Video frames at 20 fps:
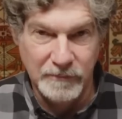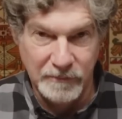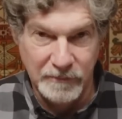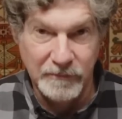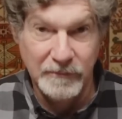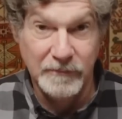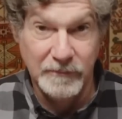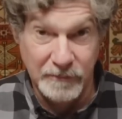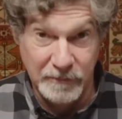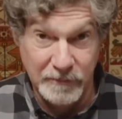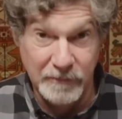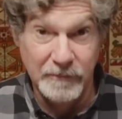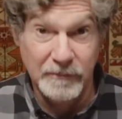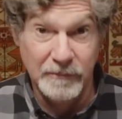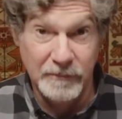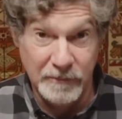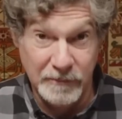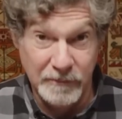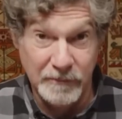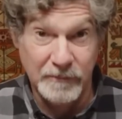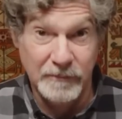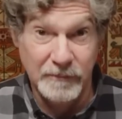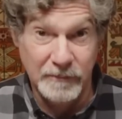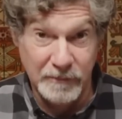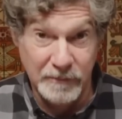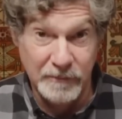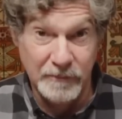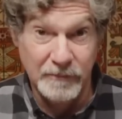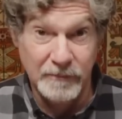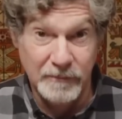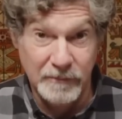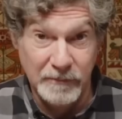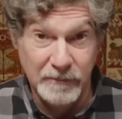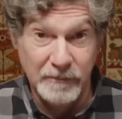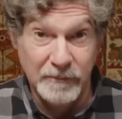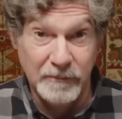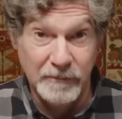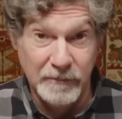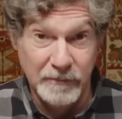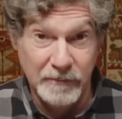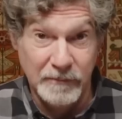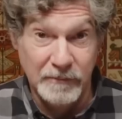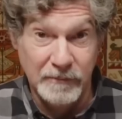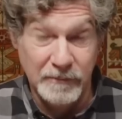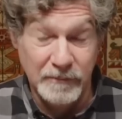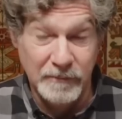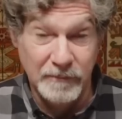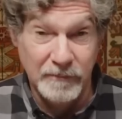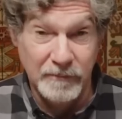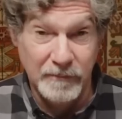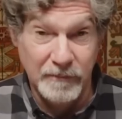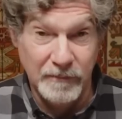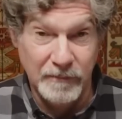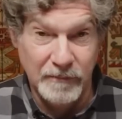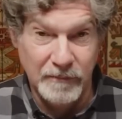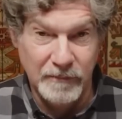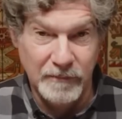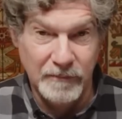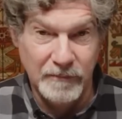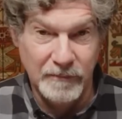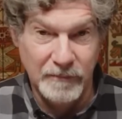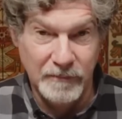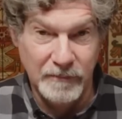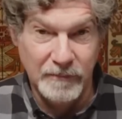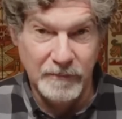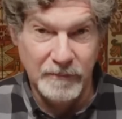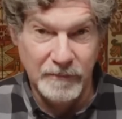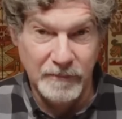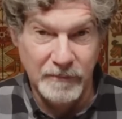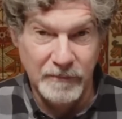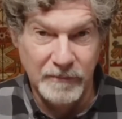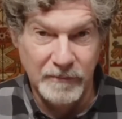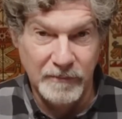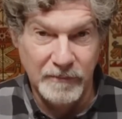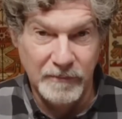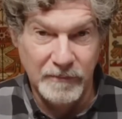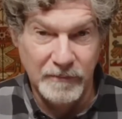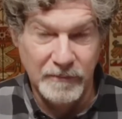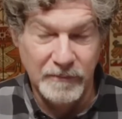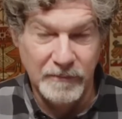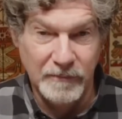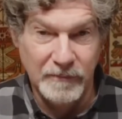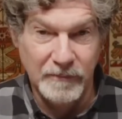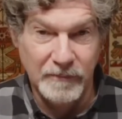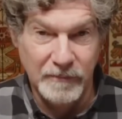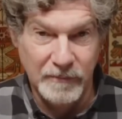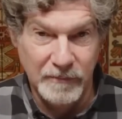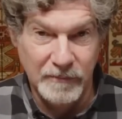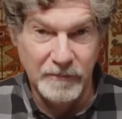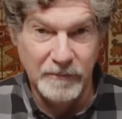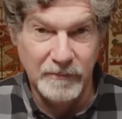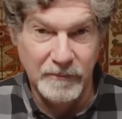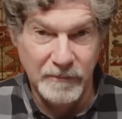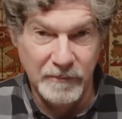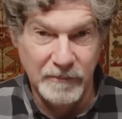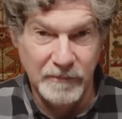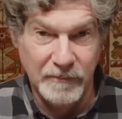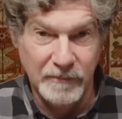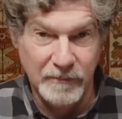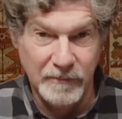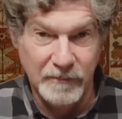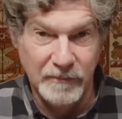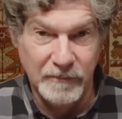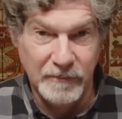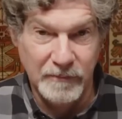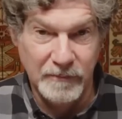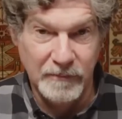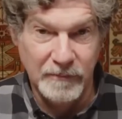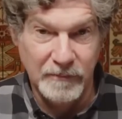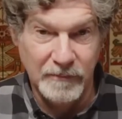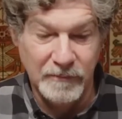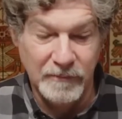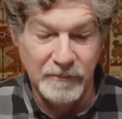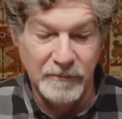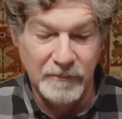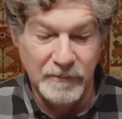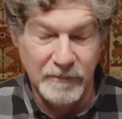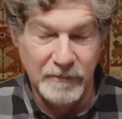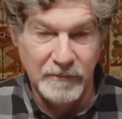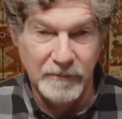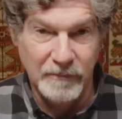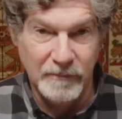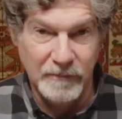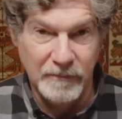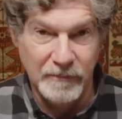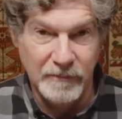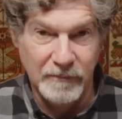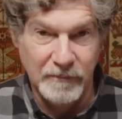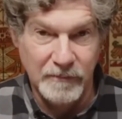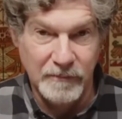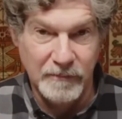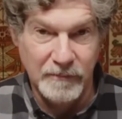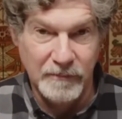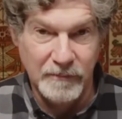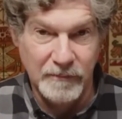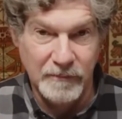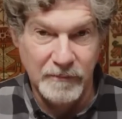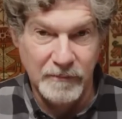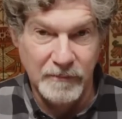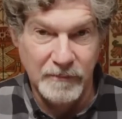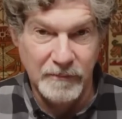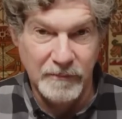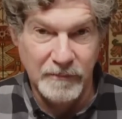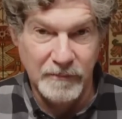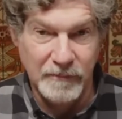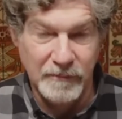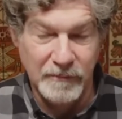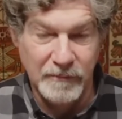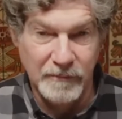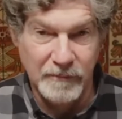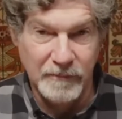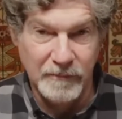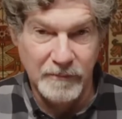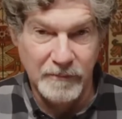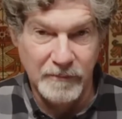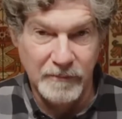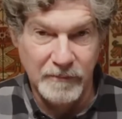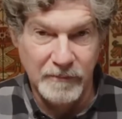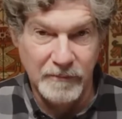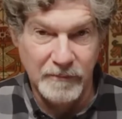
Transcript: (not speaking)